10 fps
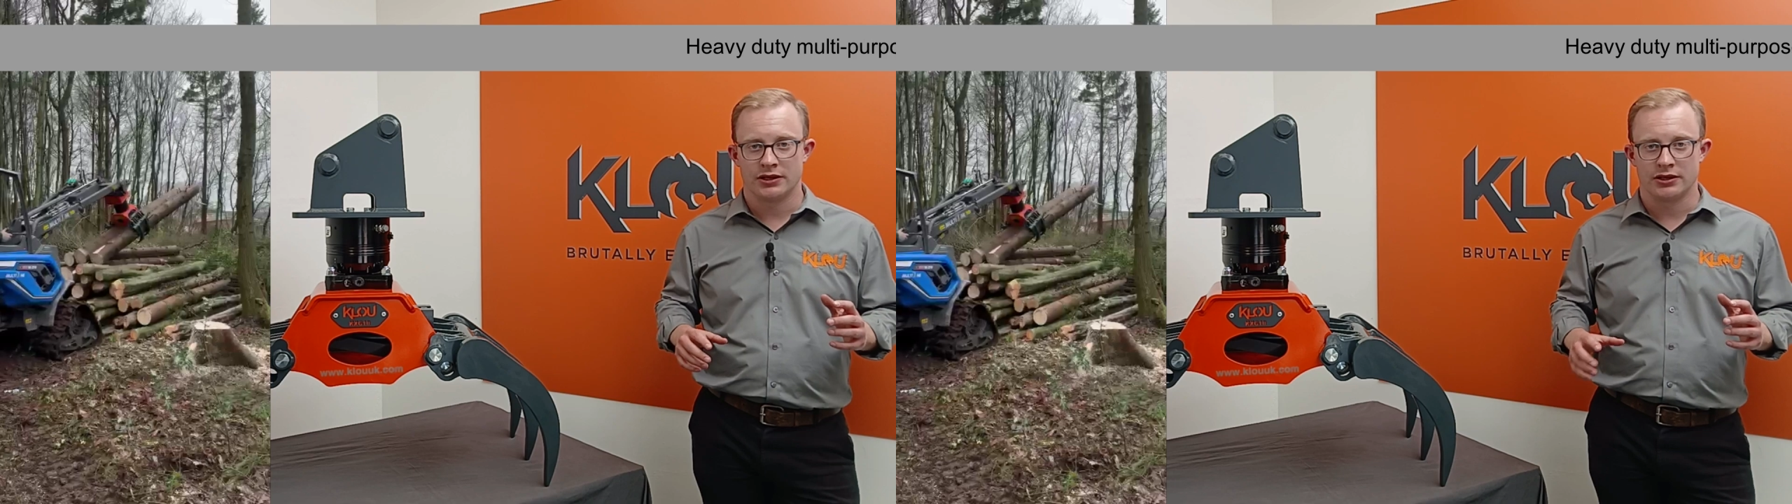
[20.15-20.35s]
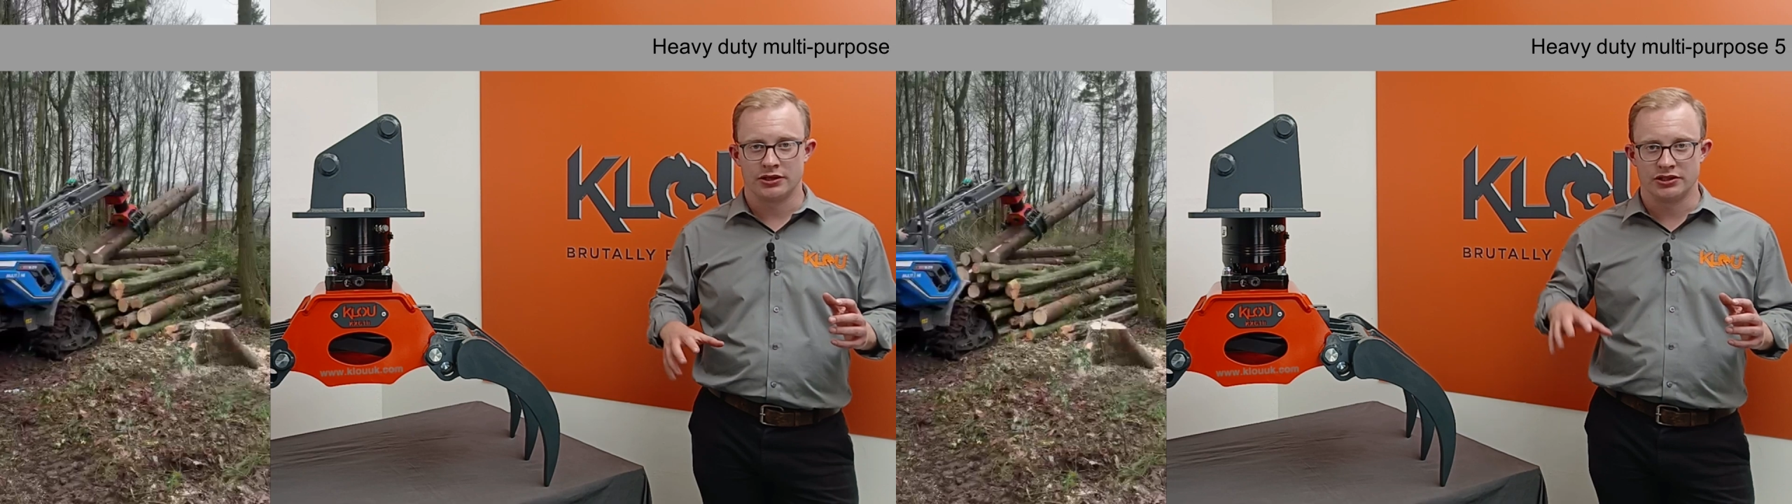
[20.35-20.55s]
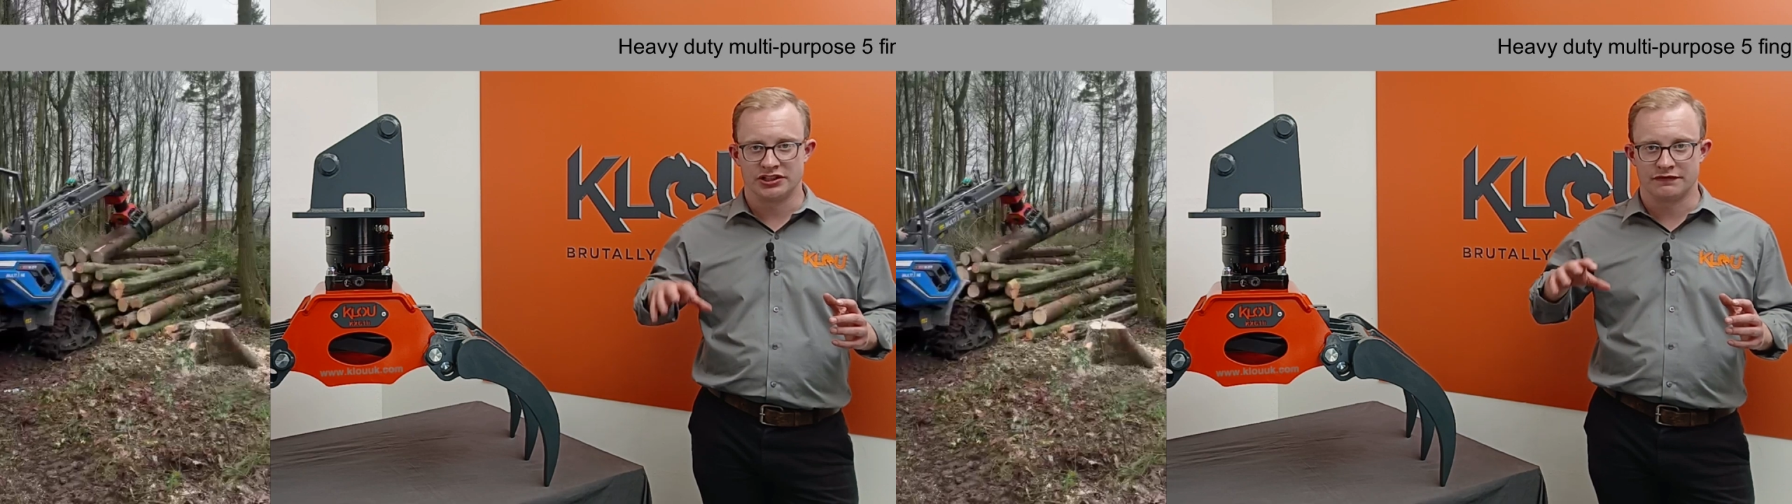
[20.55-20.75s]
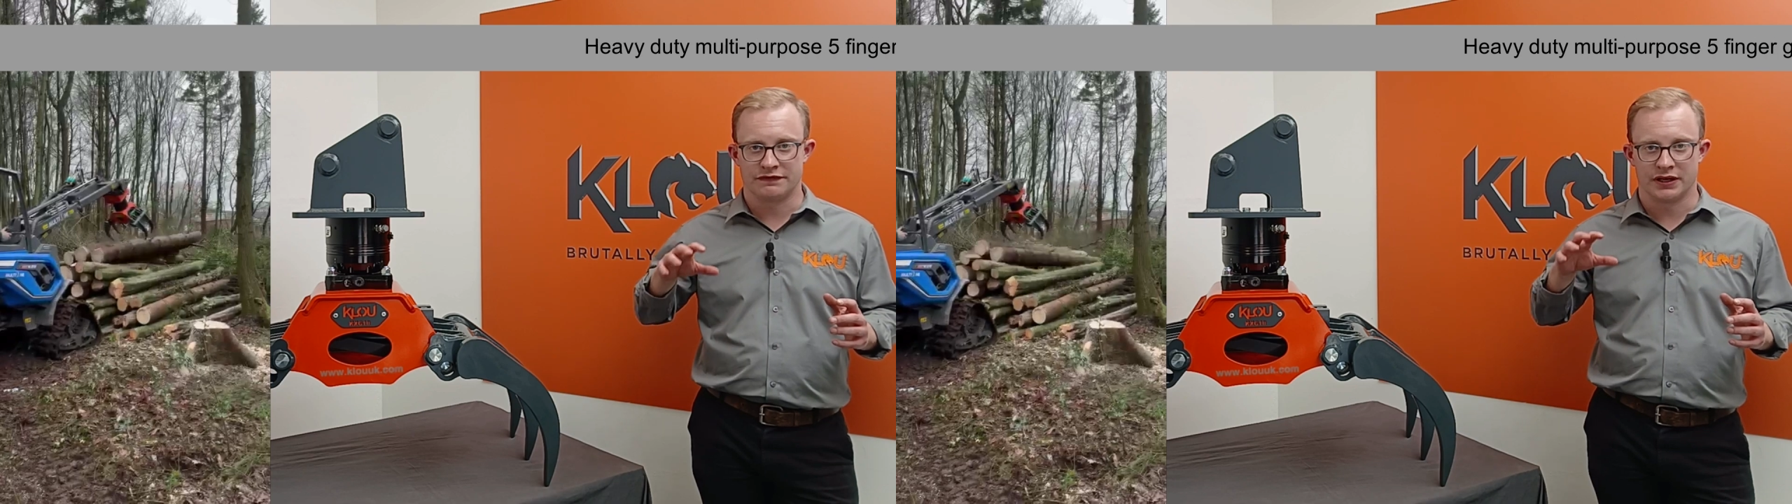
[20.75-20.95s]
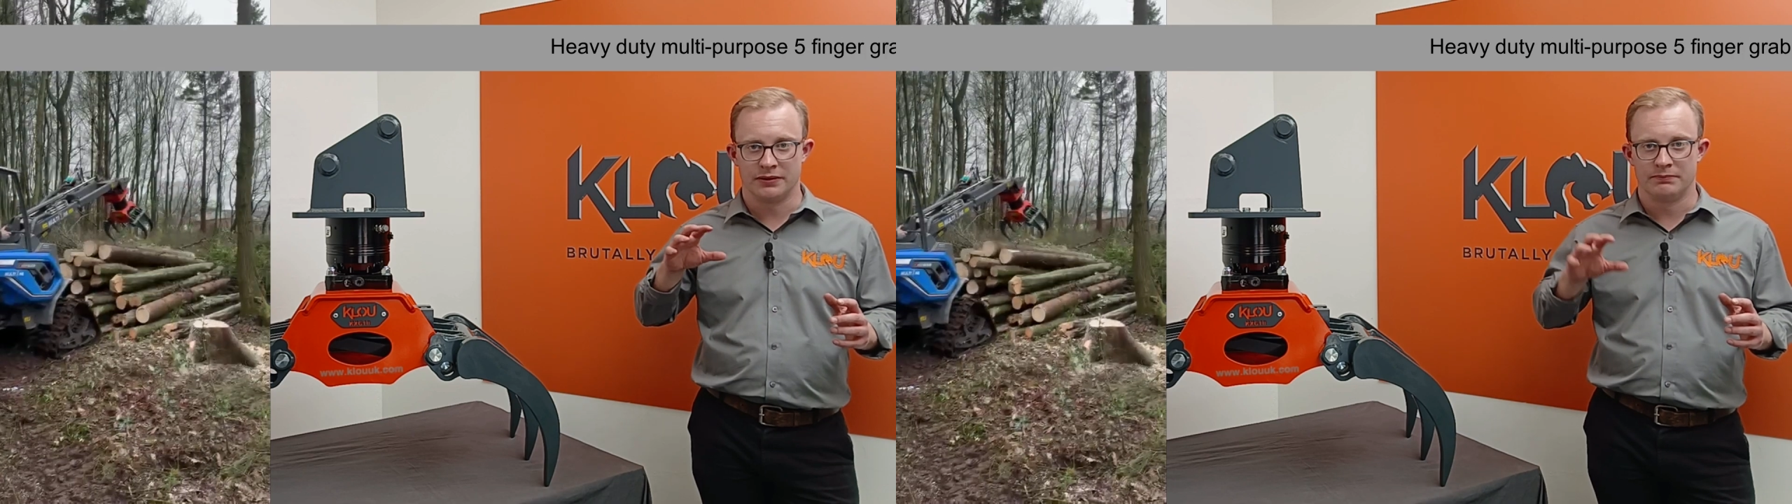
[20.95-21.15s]
You can use it
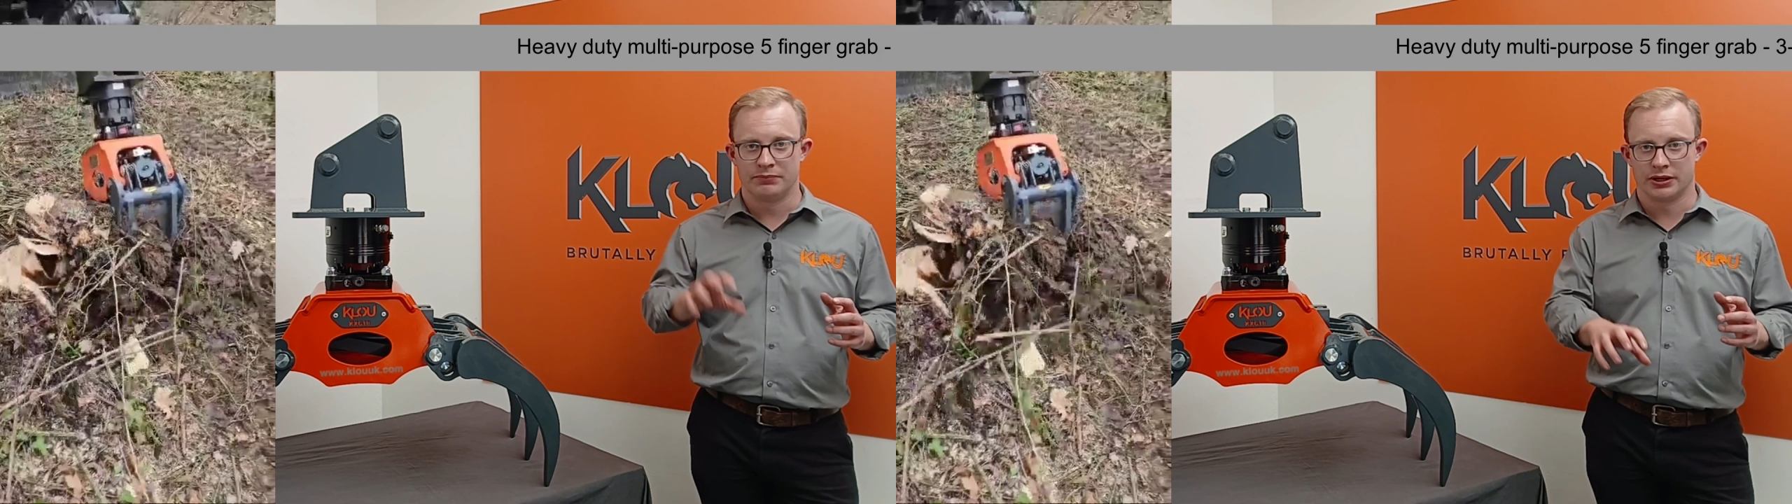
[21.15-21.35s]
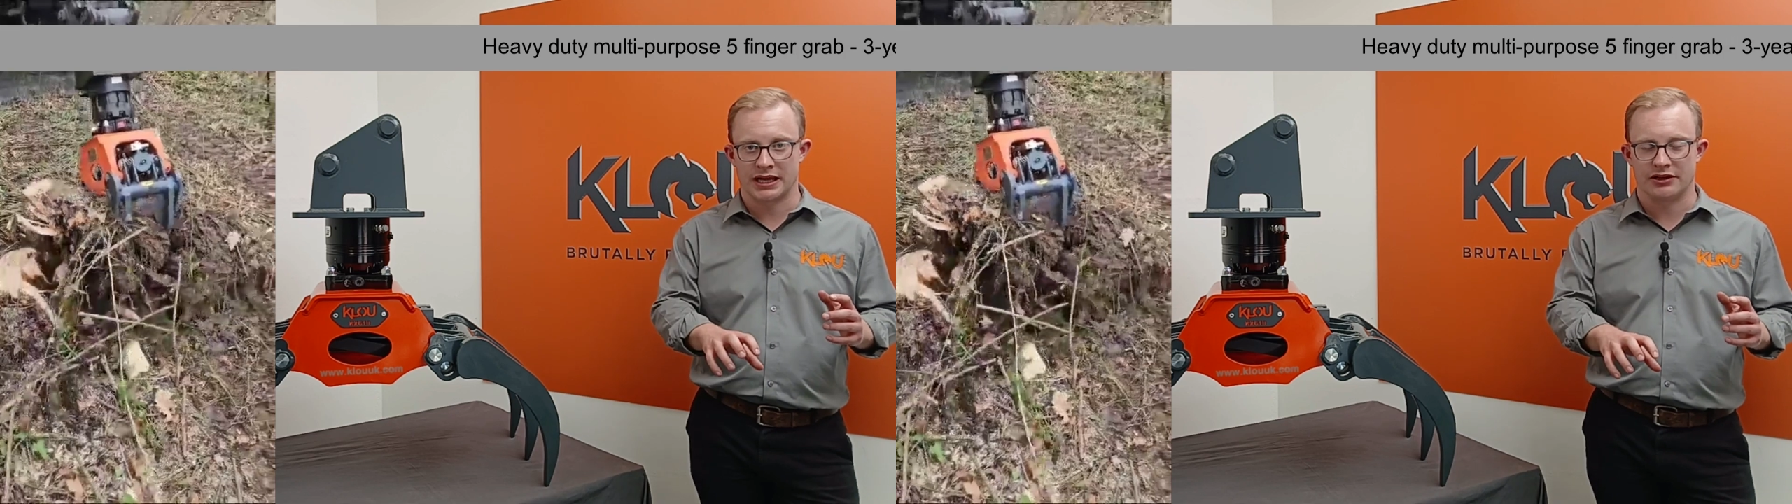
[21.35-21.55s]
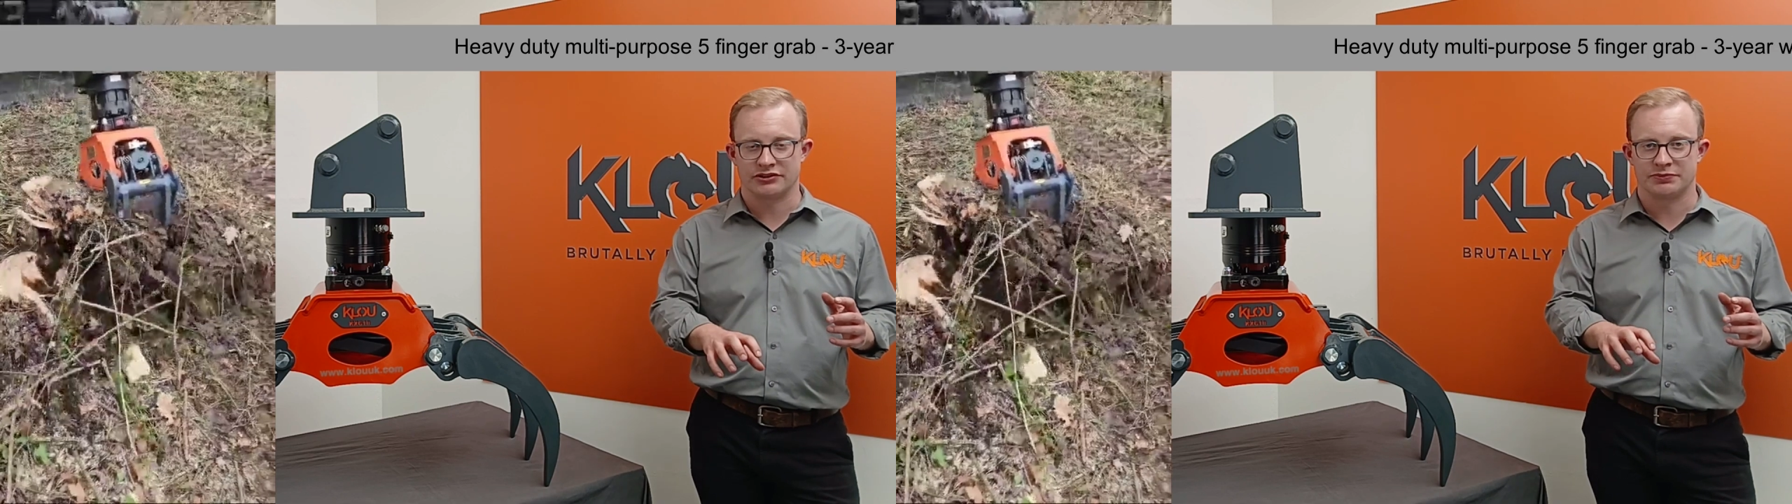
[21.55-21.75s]
for pulling out